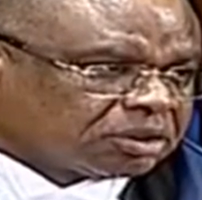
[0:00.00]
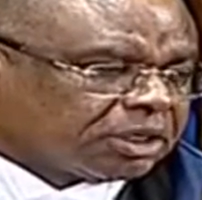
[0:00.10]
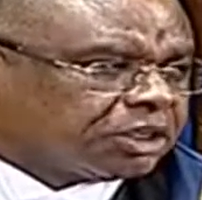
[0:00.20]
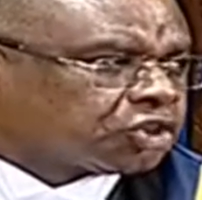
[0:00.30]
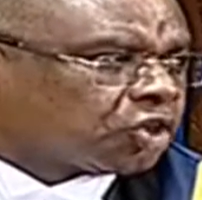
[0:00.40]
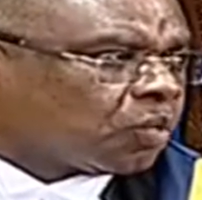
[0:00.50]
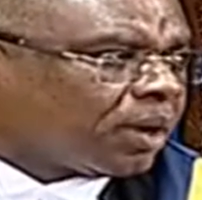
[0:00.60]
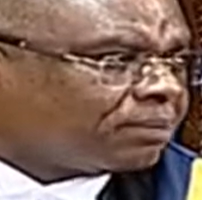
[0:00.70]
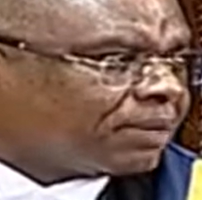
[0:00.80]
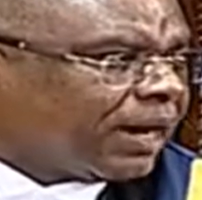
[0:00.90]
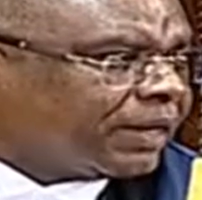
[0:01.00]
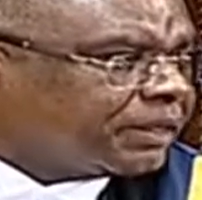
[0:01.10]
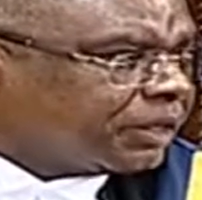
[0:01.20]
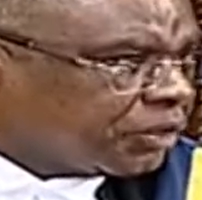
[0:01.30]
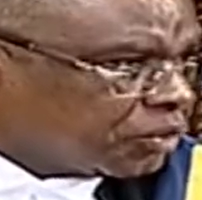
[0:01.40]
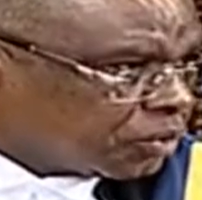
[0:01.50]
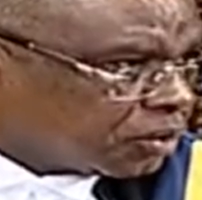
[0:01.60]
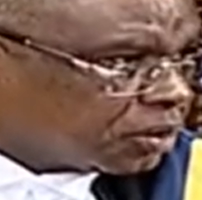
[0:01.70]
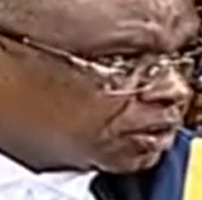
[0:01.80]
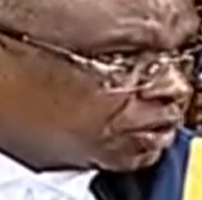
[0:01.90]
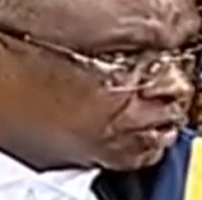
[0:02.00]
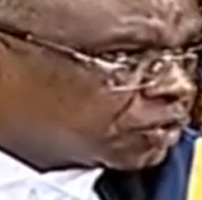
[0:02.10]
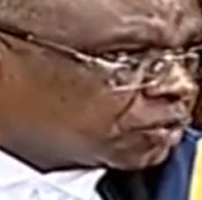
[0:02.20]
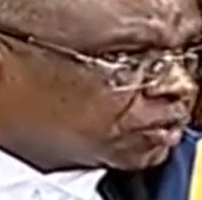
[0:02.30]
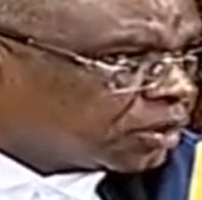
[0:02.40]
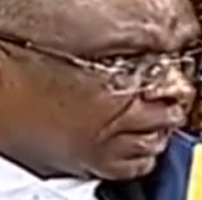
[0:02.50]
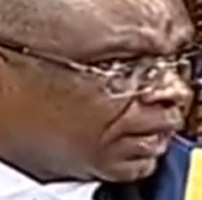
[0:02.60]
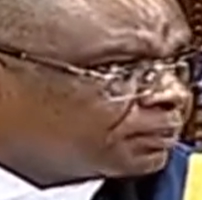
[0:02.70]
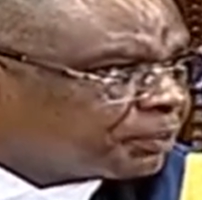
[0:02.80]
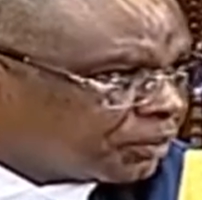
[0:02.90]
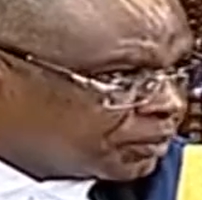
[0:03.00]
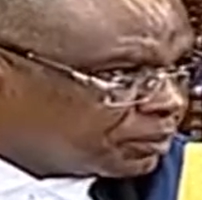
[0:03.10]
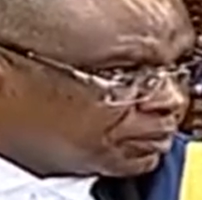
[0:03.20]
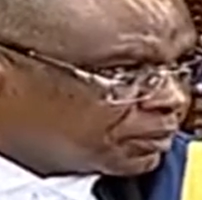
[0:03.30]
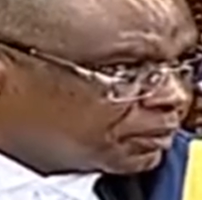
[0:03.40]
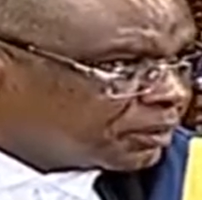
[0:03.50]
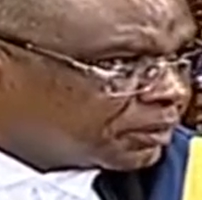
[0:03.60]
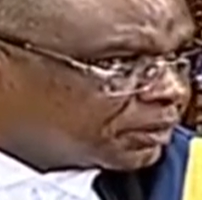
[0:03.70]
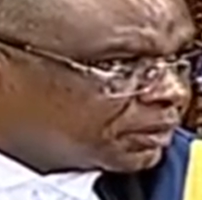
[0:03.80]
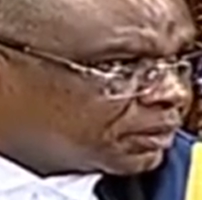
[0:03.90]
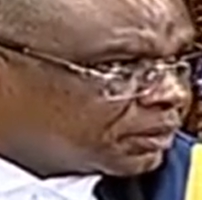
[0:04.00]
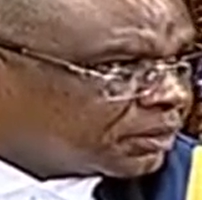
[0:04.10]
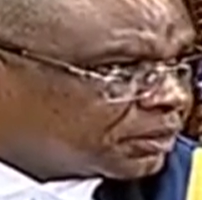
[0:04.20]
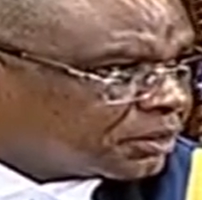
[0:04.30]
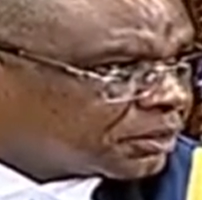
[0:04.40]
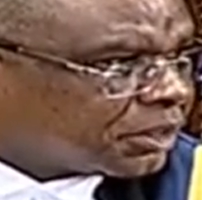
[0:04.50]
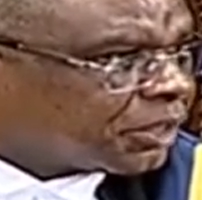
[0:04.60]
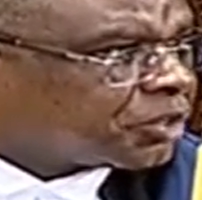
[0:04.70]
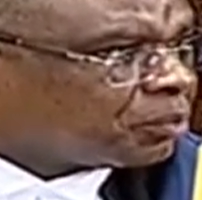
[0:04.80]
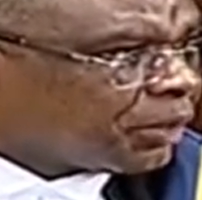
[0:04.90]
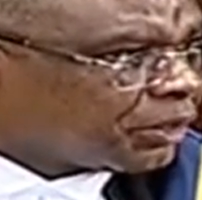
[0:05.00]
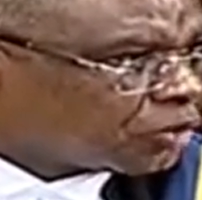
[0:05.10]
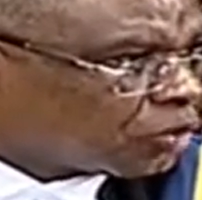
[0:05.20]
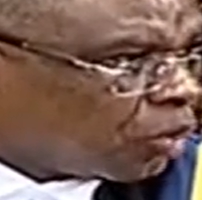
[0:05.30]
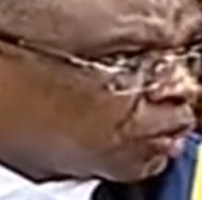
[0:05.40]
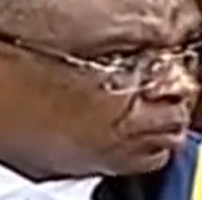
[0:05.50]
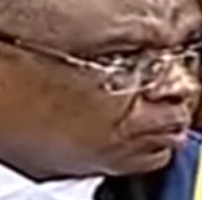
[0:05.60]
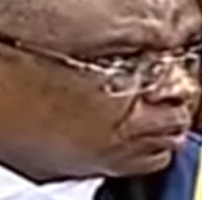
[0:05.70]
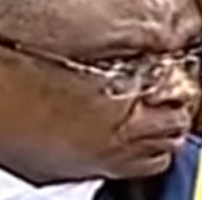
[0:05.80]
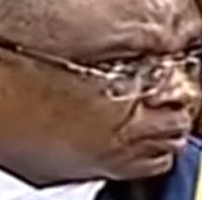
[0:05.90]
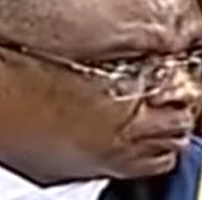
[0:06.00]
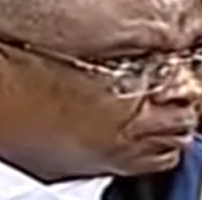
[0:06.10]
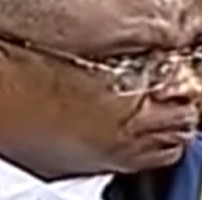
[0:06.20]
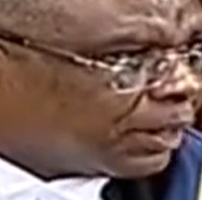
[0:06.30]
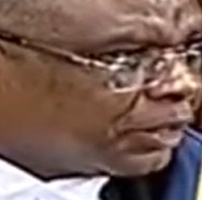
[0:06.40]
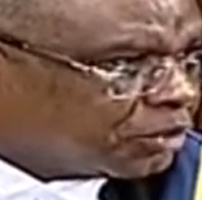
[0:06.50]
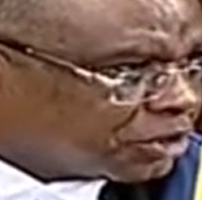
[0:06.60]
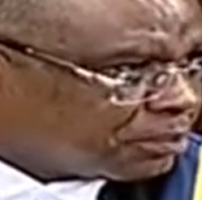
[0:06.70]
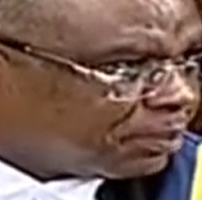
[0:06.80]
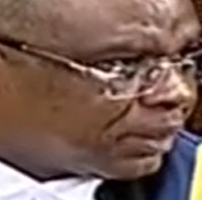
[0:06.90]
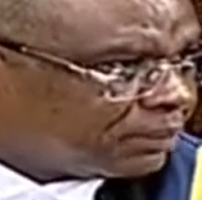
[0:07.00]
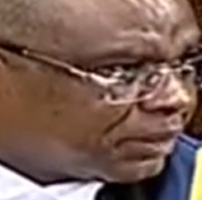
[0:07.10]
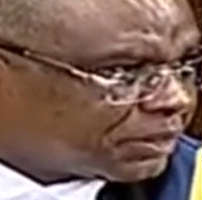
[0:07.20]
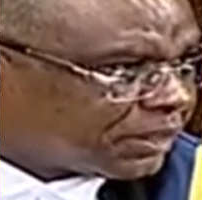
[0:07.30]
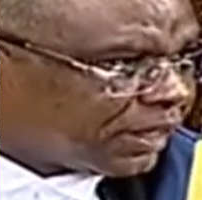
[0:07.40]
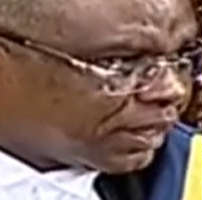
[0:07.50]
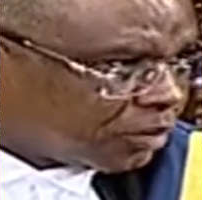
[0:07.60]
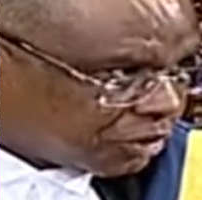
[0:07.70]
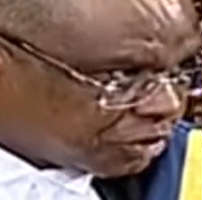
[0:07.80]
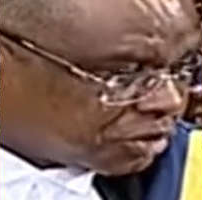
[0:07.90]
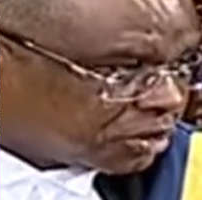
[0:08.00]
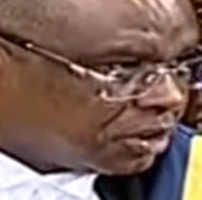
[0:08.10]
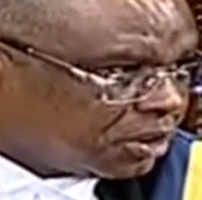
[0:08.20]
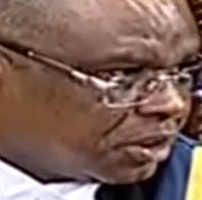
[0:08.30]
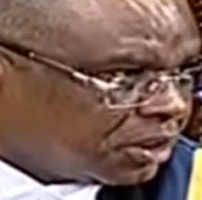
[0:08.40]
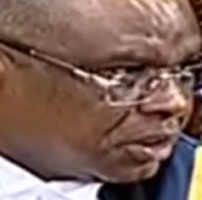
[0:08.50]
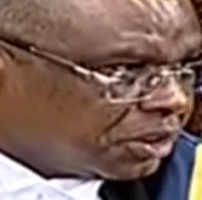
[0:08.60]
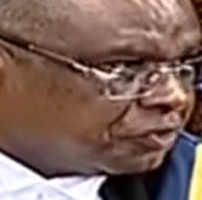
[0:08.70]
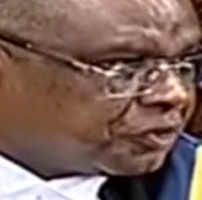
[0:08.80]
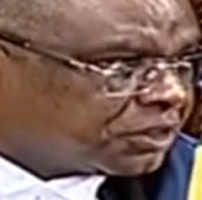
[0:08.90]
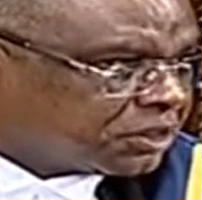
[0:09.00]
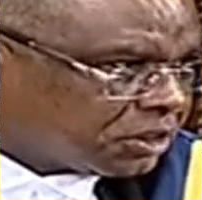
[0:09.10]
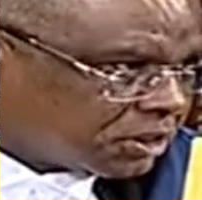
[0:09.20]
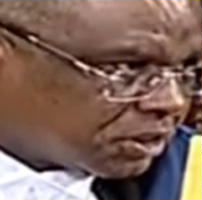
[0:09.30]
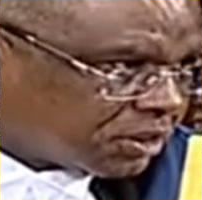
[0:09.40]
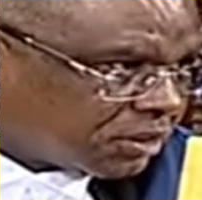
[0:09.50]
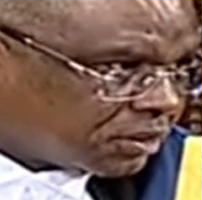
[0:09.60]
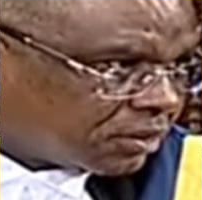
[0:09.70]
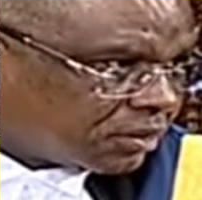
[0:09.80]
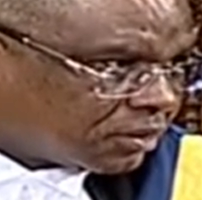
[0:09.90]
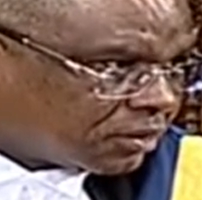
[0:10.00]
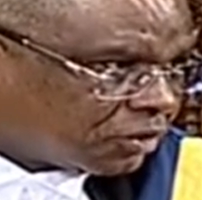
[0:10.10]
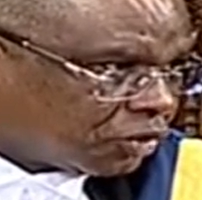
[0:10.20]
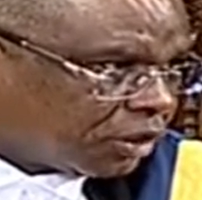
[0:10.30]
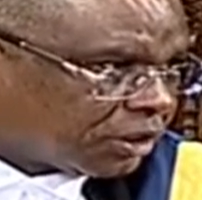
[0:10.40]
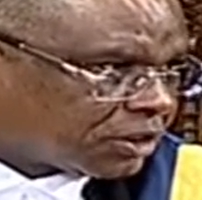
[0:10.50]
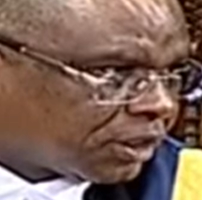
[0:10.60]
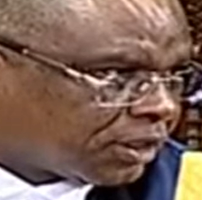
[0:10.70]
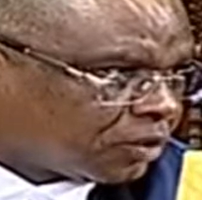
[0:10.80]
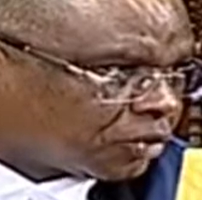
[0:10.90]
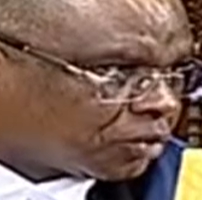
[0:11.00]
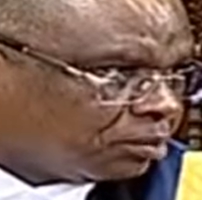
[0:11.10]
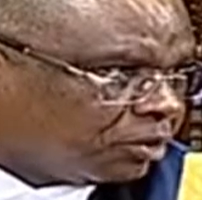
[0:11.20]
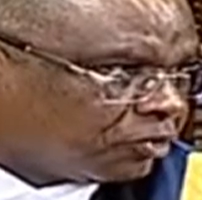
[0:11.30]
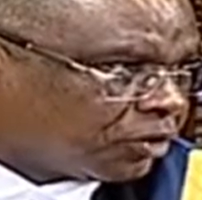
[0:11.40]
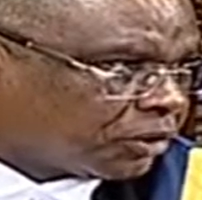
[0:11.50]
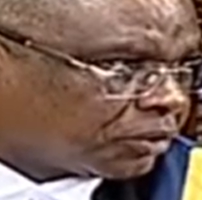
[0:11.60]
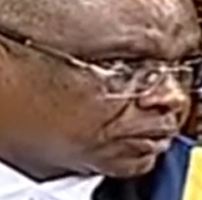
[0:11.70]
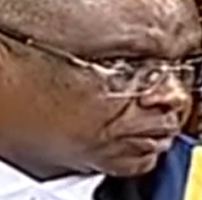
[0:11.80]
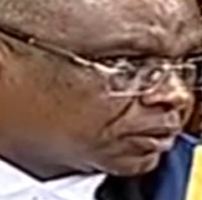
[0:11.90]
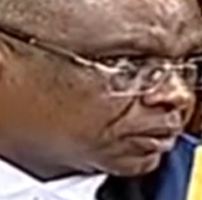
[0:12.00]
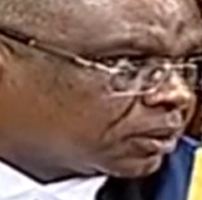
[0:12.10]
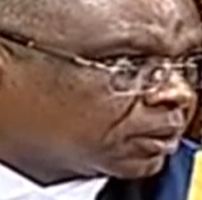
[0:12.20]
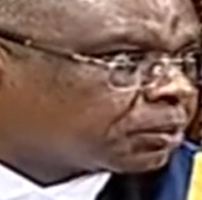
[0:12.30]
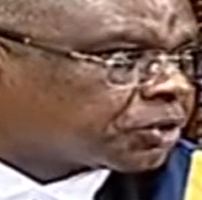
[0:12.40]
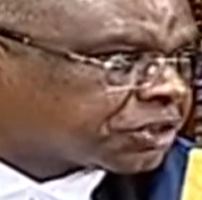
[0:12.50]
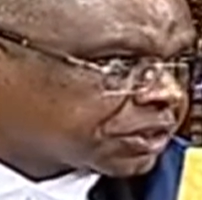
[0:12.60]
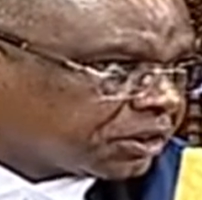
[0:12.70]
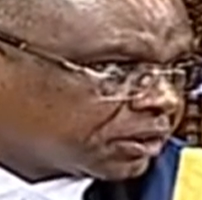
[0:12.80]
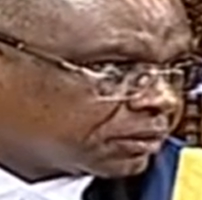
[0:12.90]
the reason why I'm guiding you is to help you take your point home by using parliamentary language. If you insist, you know exactly what will befall you. Proceed.